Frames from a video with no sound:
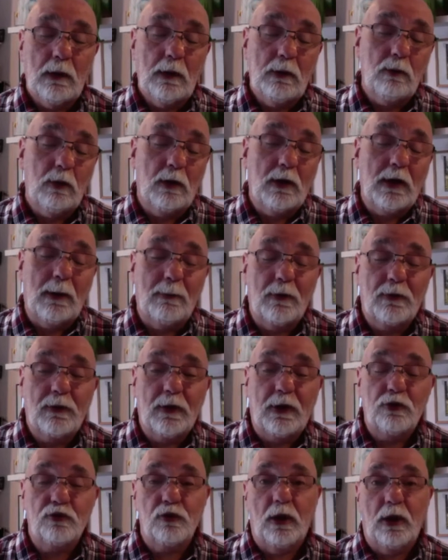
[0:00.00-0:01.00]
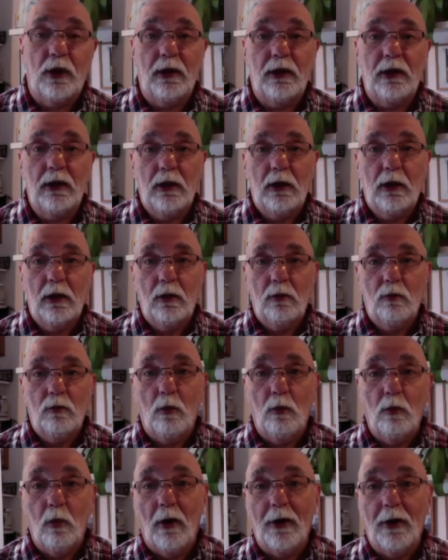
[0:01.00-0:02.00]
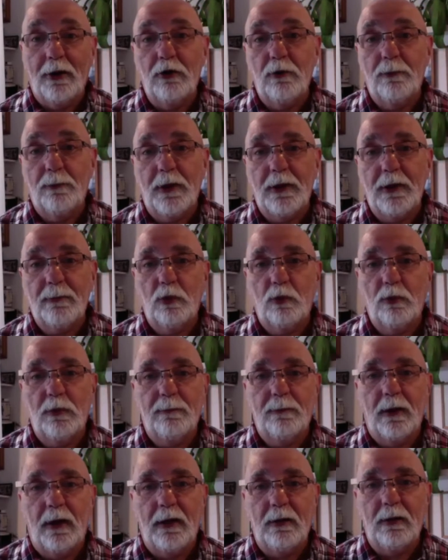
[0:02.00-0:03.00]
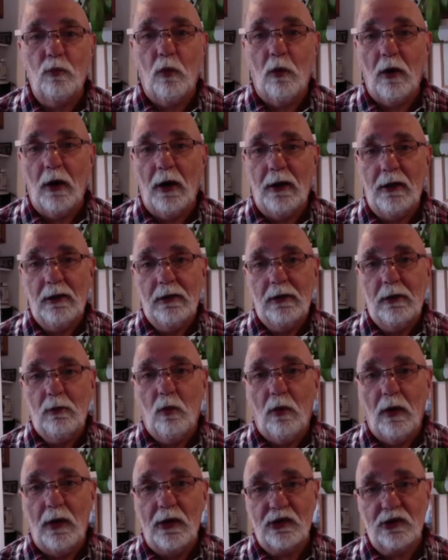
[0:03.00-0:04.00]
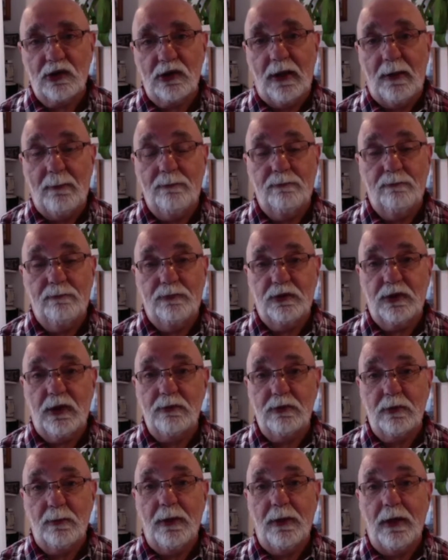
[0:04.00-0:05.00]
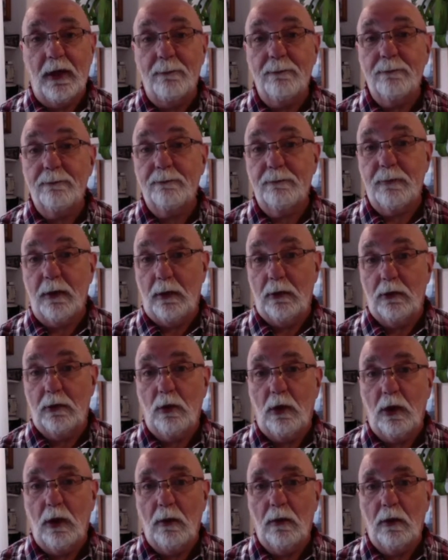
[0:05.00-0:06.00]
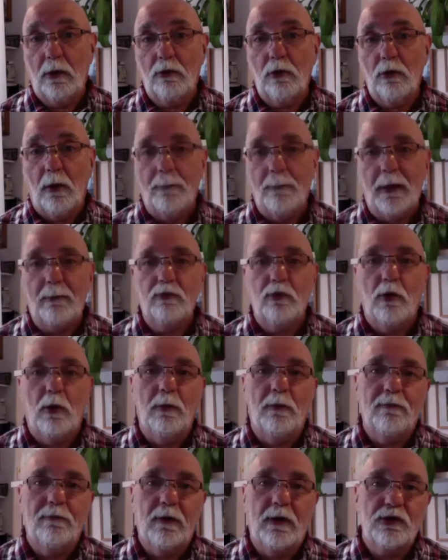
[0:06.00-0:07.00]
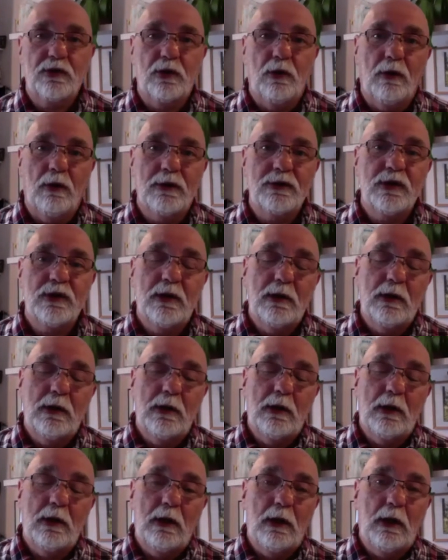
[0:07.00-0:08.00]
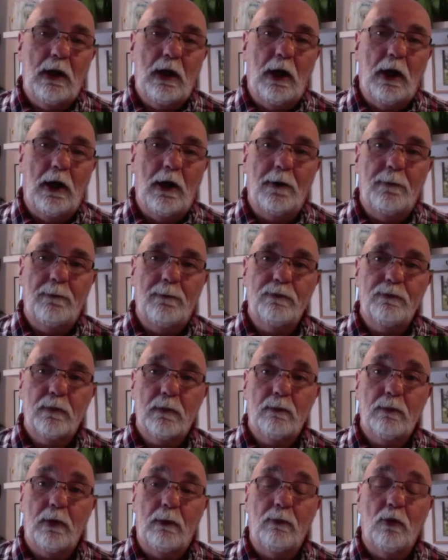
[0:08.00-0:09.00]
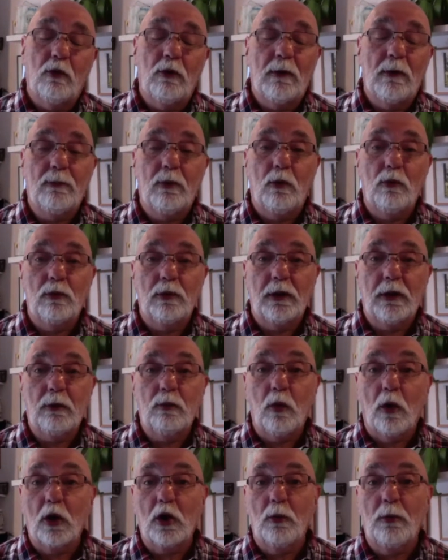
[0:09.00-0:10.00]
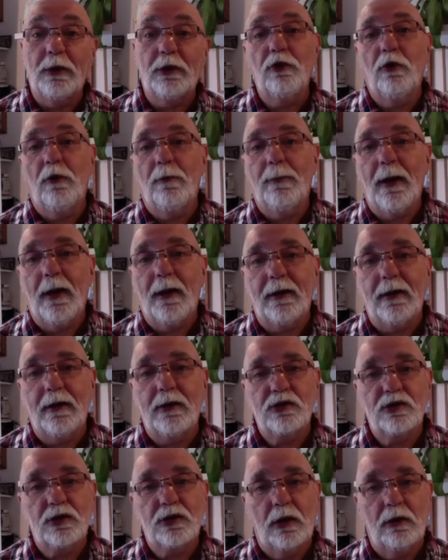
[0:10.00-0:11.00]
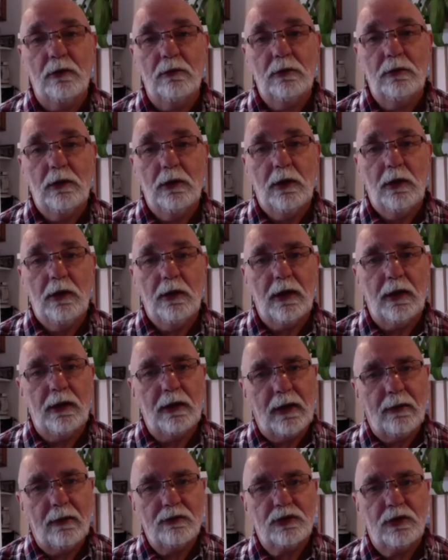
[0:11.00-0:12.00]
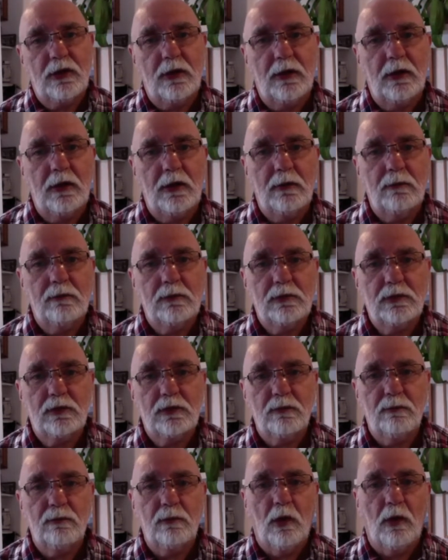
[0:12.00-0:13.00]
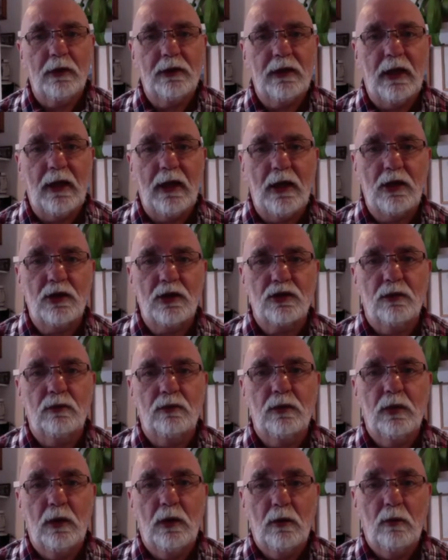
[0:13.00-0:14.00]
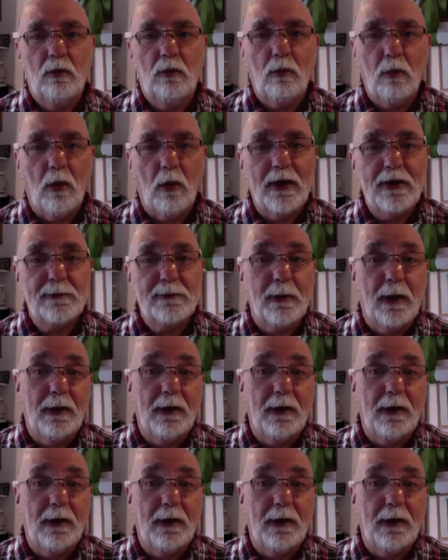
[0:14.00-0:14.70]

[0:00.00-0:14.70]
couple of things really. Well, why do people with pain, why sleep seems to be quite a big problem for us guys. But more importantly, what can we do about it? So can you give us some ideas on, well, why is pain a